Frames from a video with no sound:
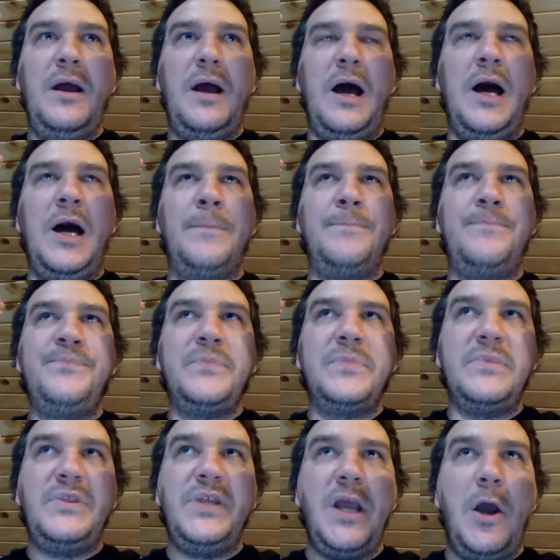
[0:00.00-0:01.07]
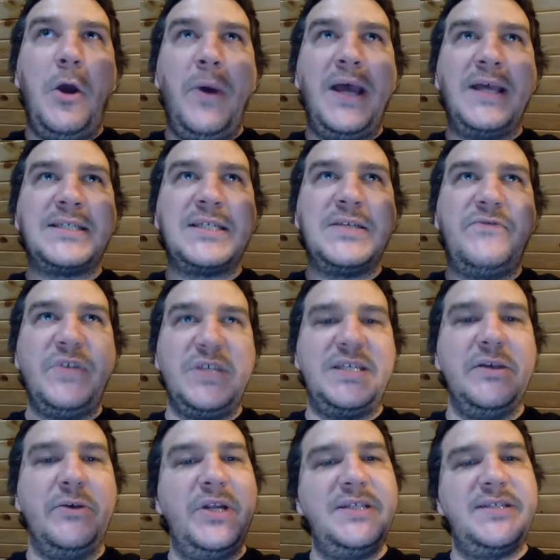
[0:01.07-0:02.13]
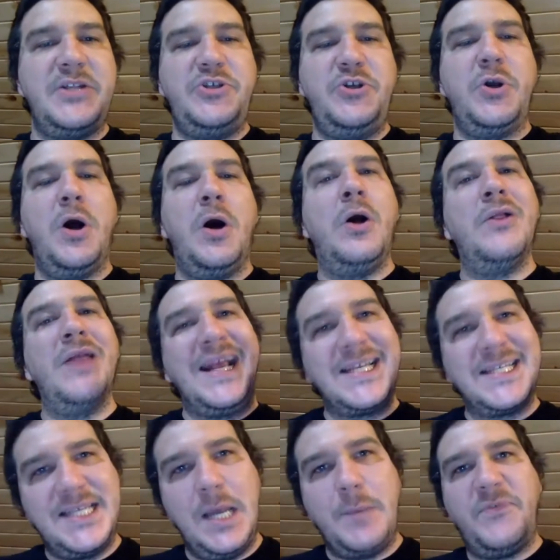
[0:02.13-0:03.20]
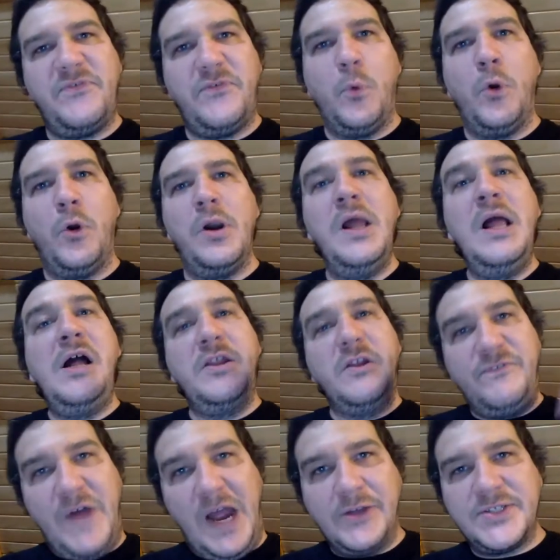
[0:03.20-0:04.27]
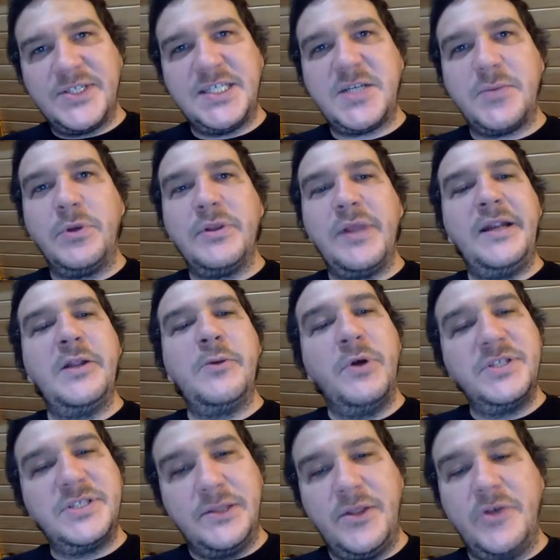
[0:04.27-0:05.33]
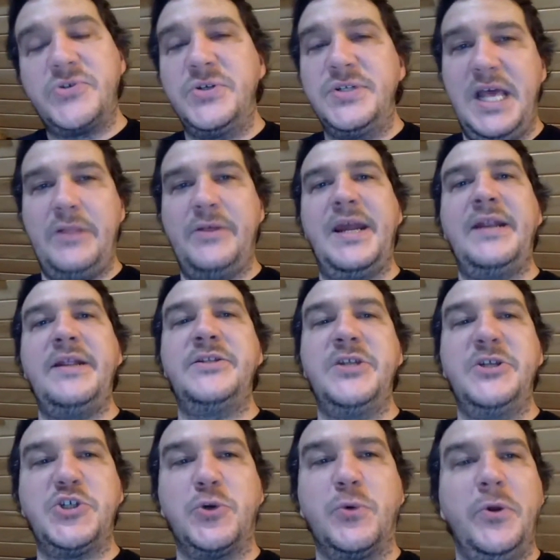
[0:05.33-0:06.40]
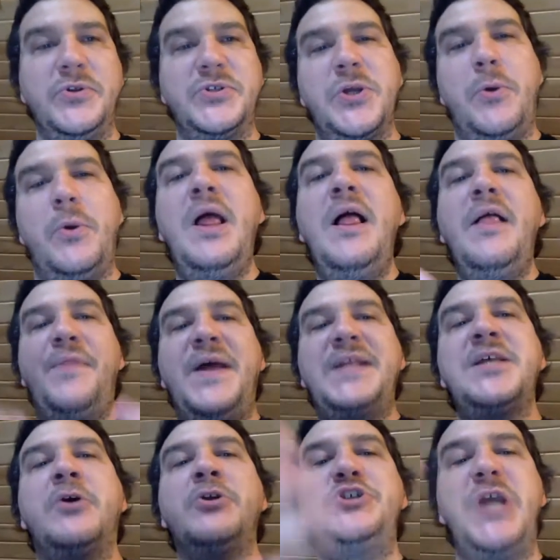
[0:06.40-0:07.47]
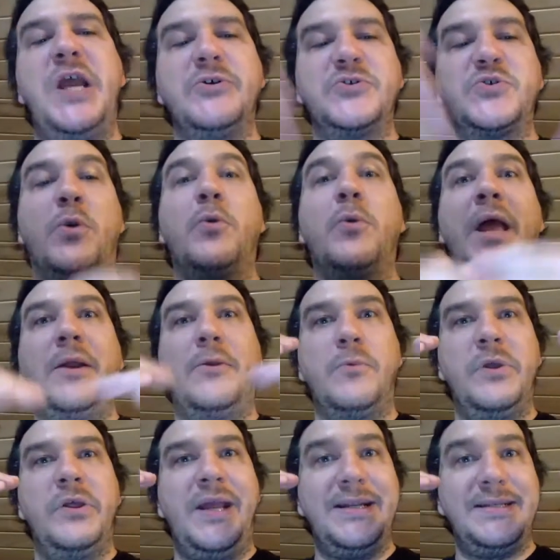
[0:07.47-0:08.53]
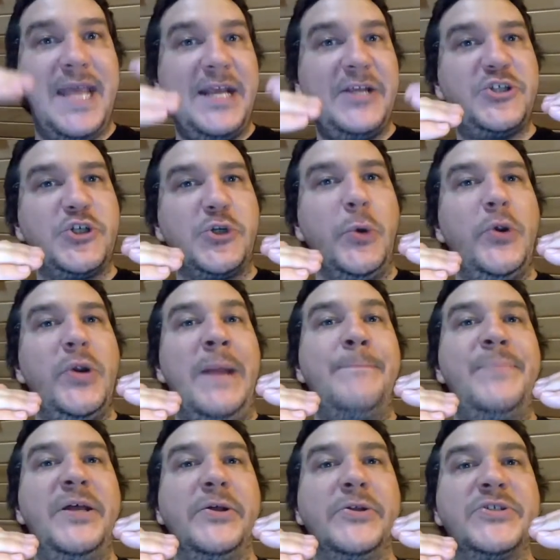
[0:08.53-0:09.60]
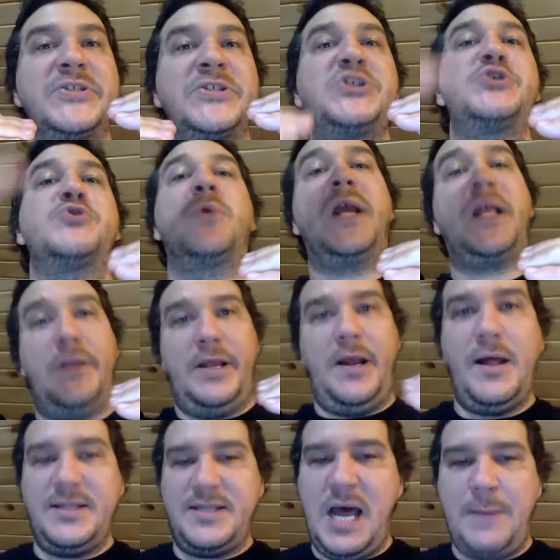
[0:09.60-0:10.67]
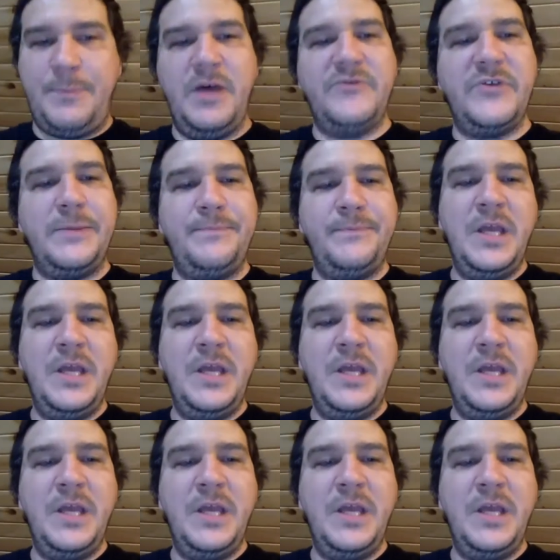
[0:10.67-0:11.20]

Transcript: OS facilities that you call, except for the file system related ones, and those are delegated to chroot. So that's how jail sort of like really takes chroot and builds strictly on top of it.